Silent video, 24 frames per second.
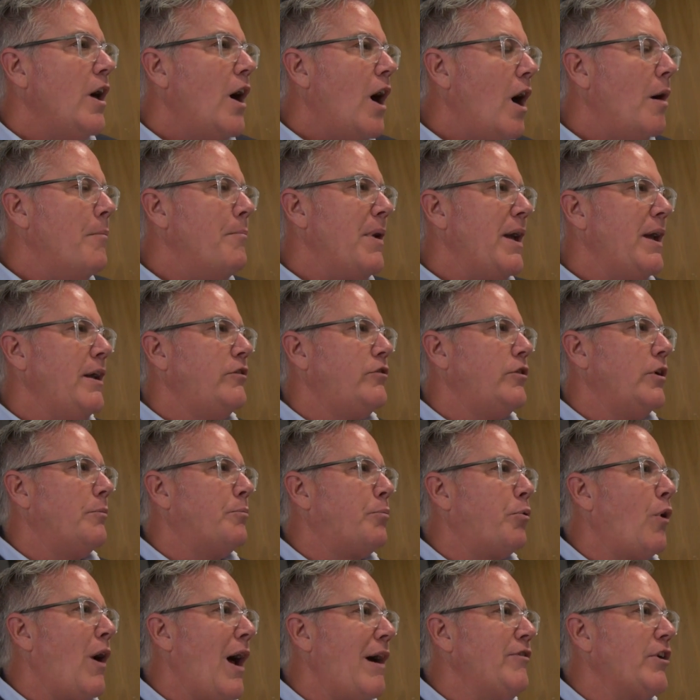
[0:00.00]
amazing
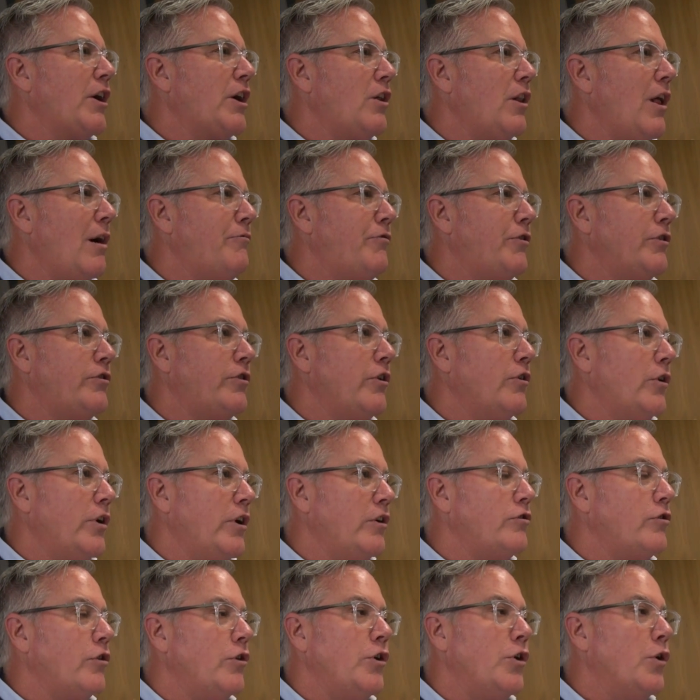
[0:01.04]
private club
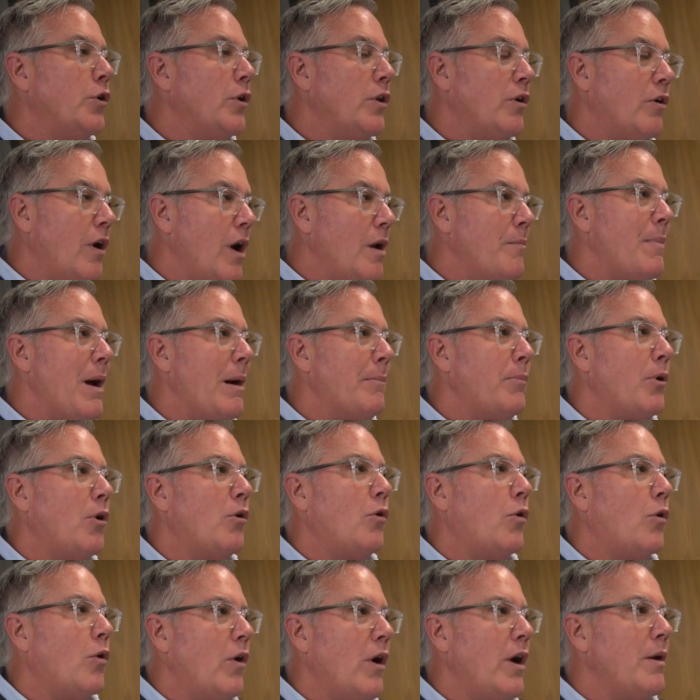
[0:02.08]
facility. So you're either a member
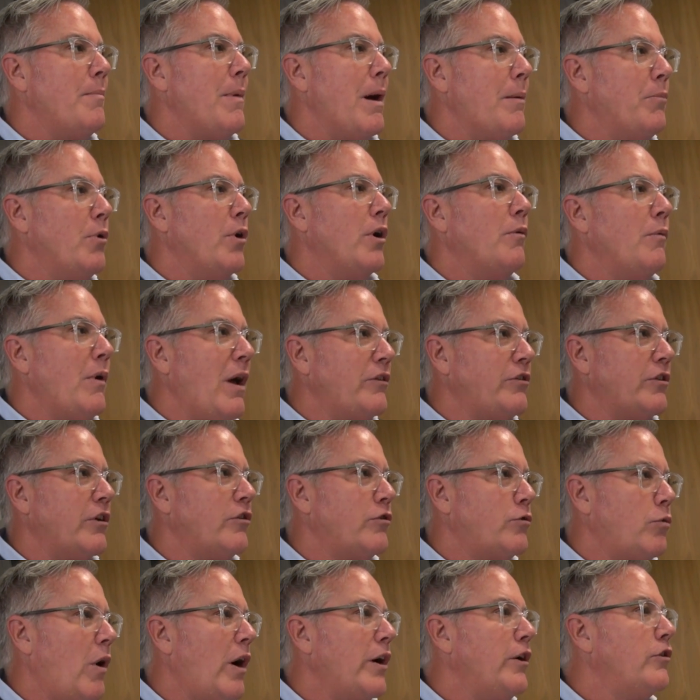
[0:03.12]
or a member in
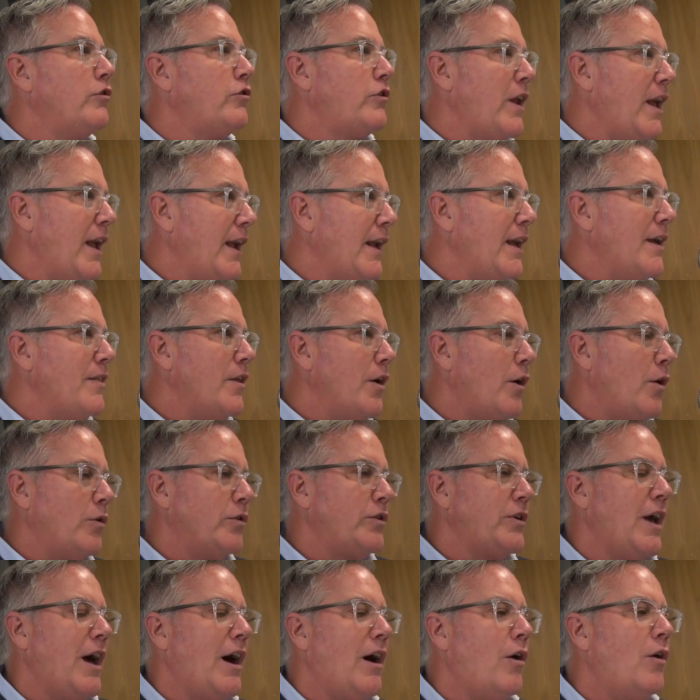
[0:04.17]
residence while you're staying in the
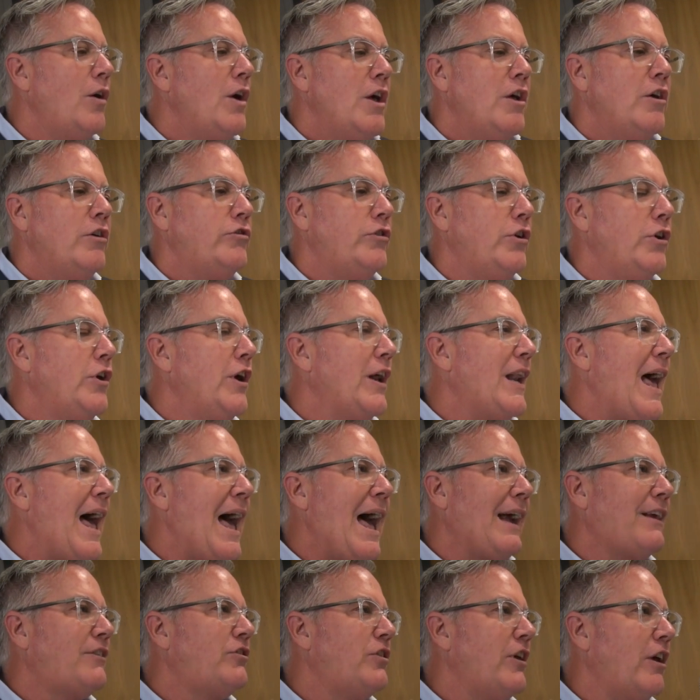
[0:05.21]
hotel. So you get
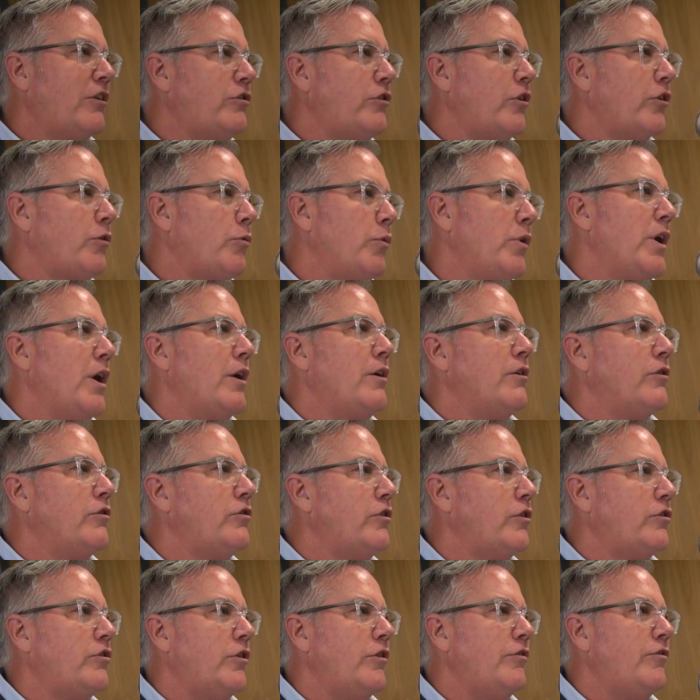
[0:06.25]
access to
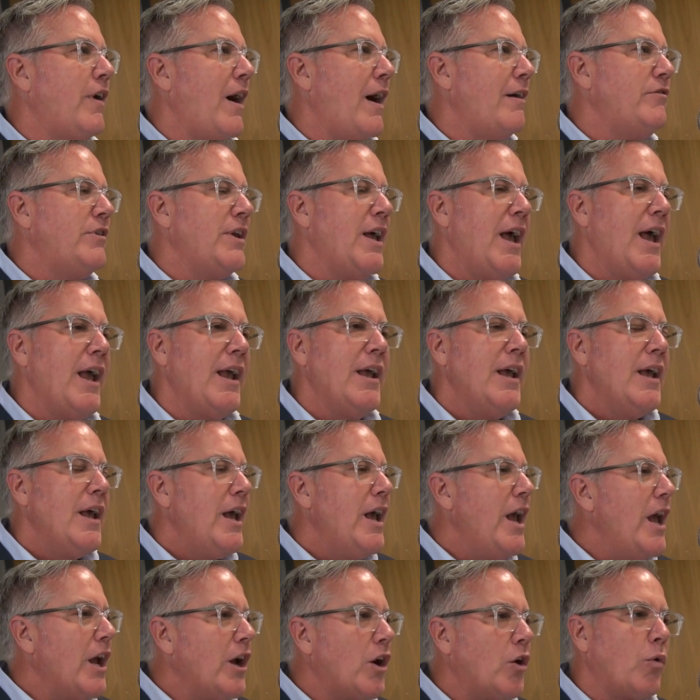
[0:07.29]
365-day
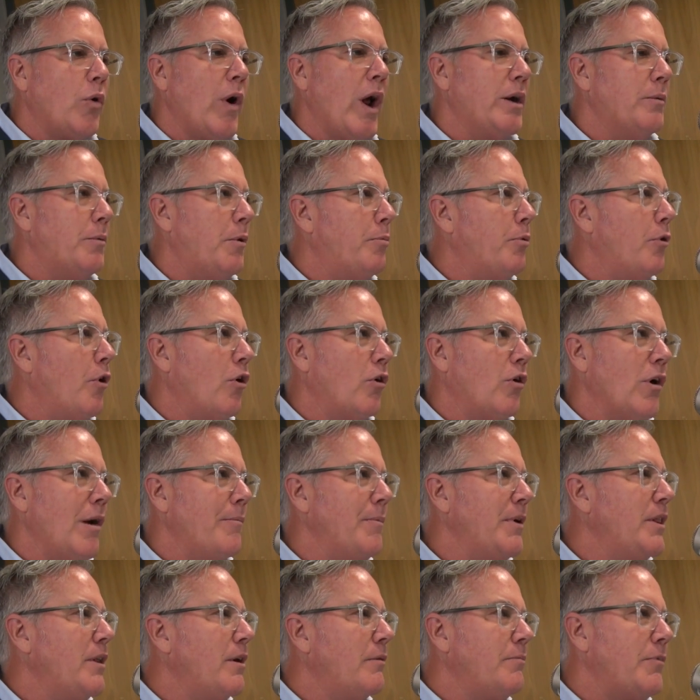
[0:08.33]
incredible
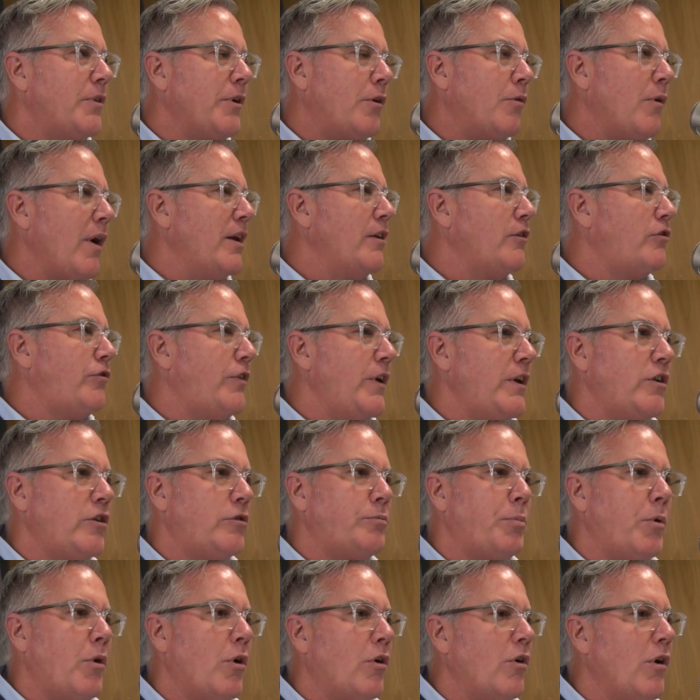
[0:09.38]
programming, the greatest fitness
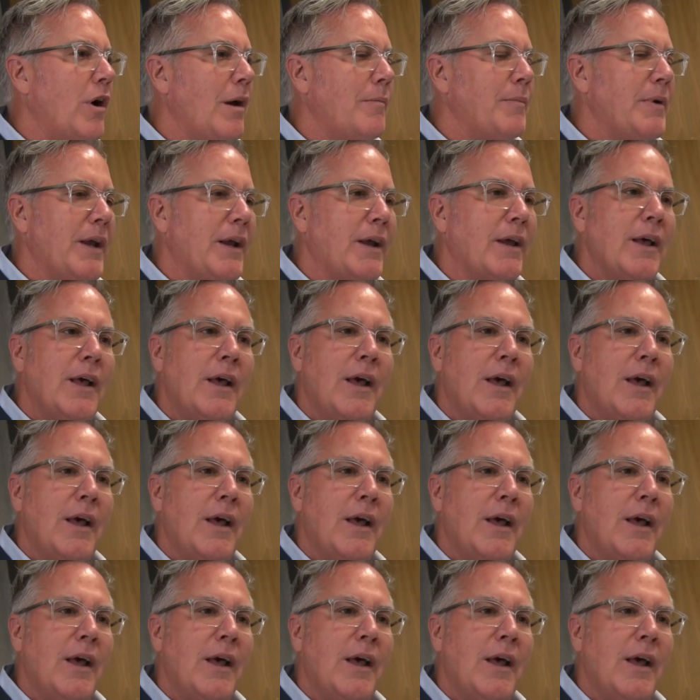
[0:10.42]
programming,